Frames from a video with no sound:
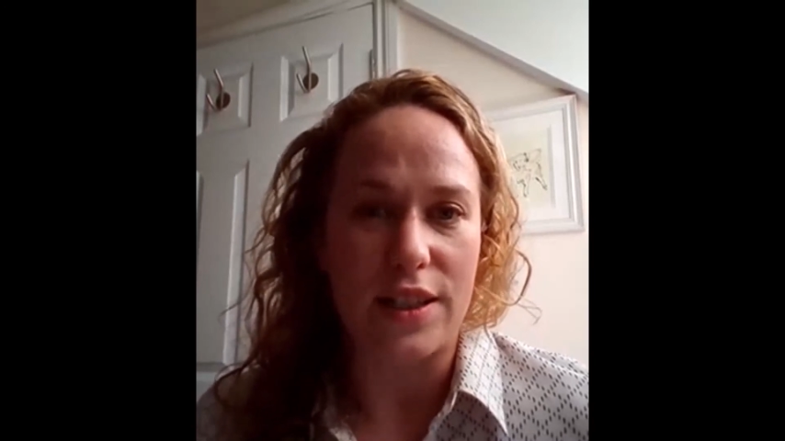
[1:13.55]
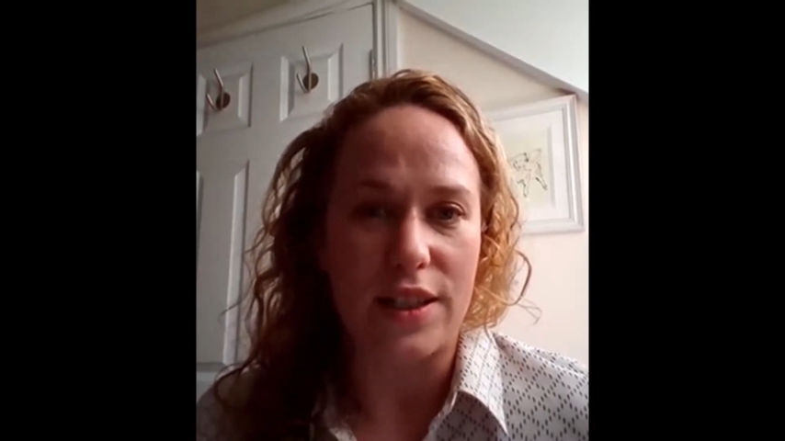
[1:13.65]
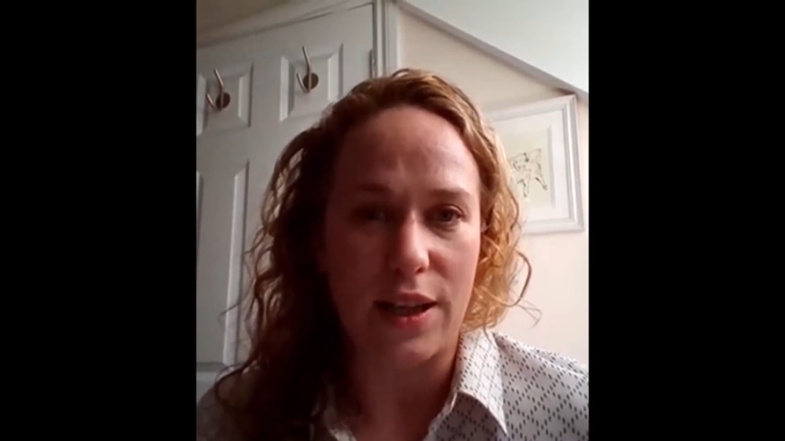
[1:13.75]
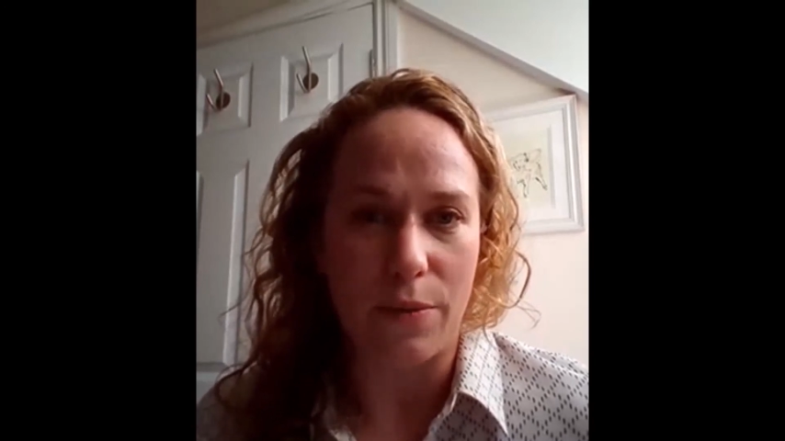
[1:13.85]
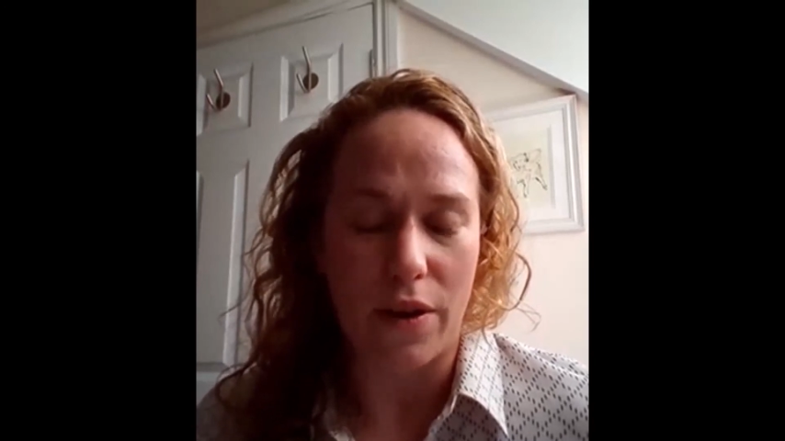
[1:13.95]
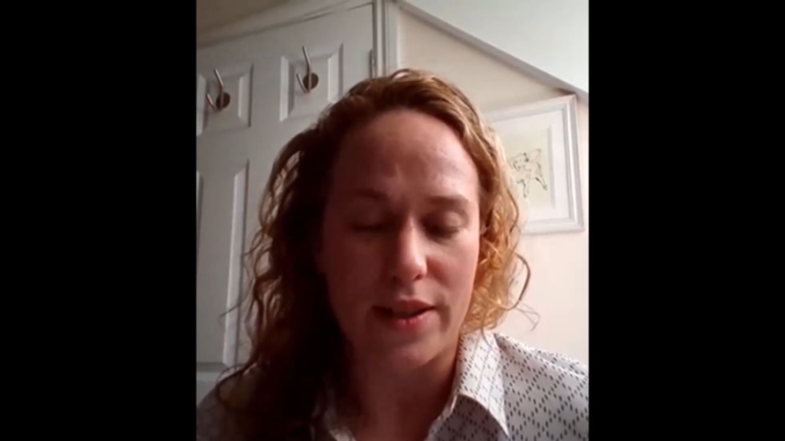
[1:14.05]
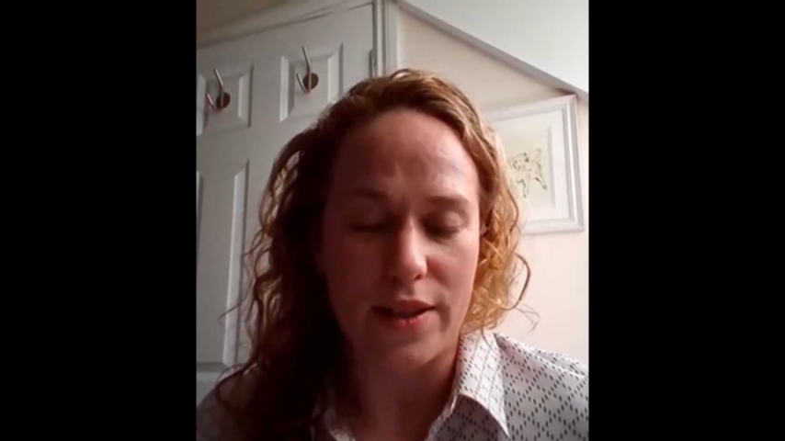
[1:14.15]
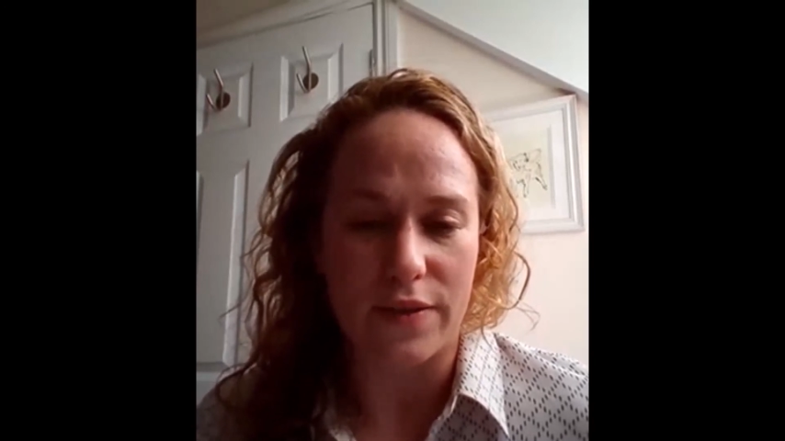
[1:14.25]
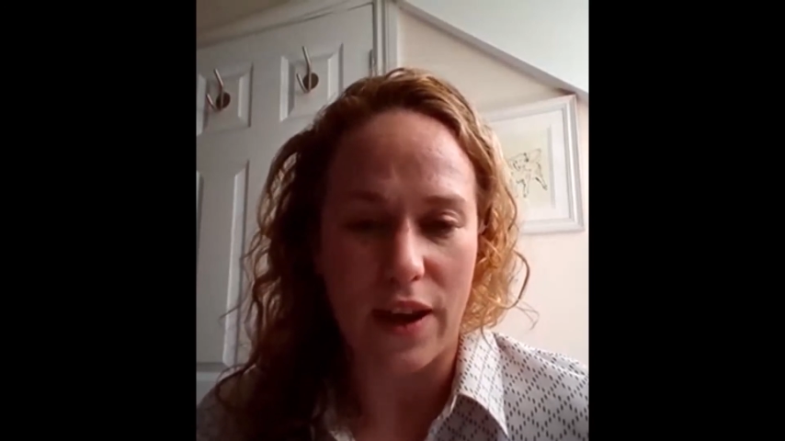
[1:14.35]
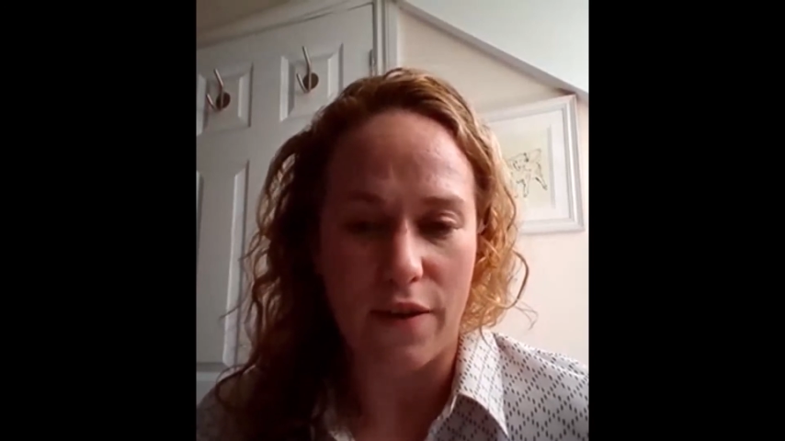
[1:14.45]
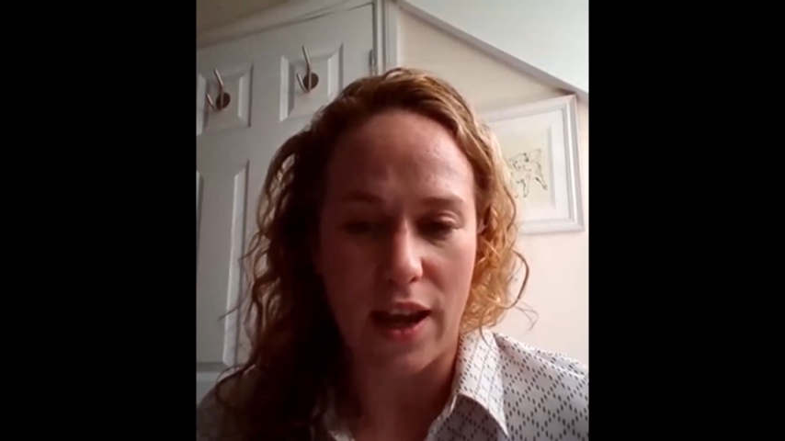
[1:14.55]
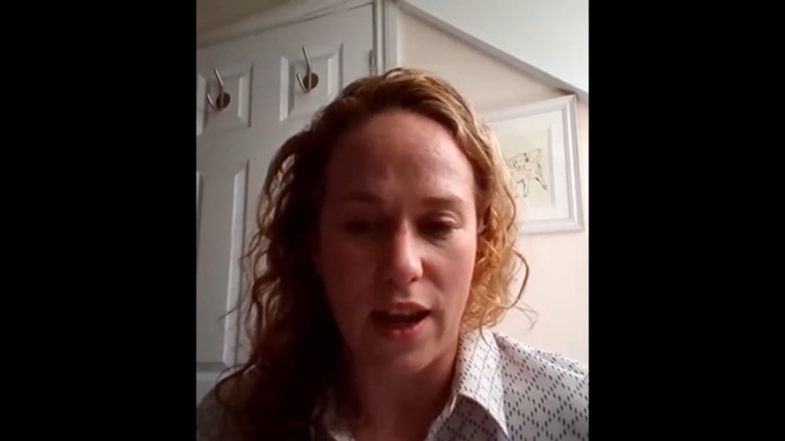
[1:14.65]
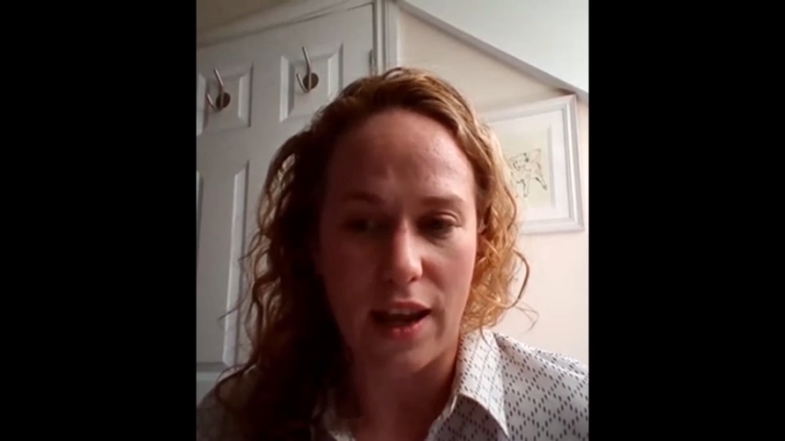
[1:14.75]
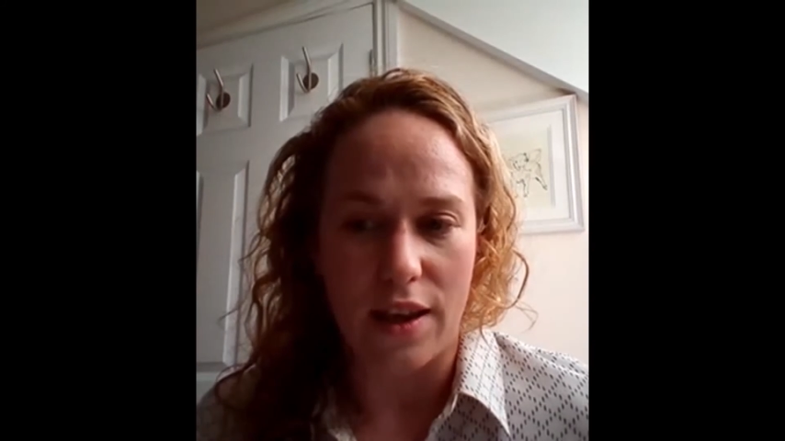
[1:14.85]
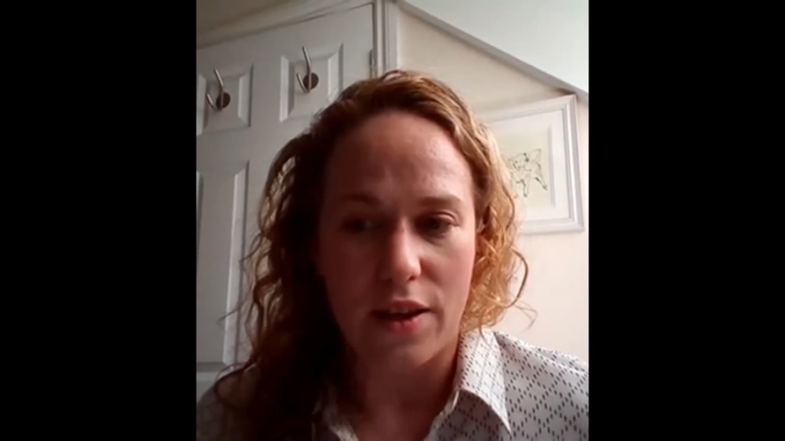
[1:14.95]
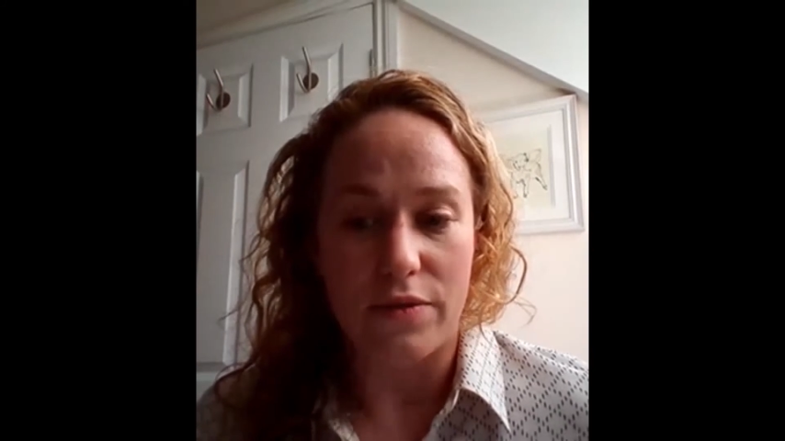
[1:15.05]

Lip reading: tier ones, are very